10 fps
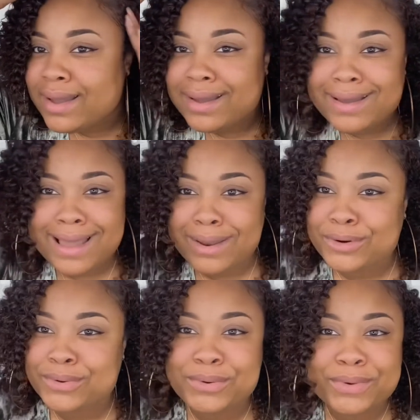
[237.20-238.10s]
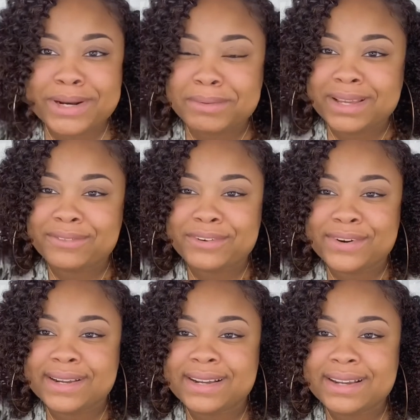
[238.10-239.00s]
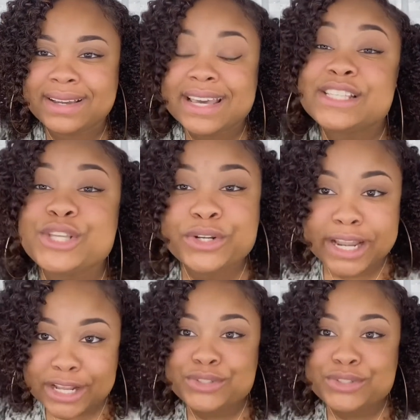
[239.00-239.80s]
I don't know what word I'm looking for. It's so natural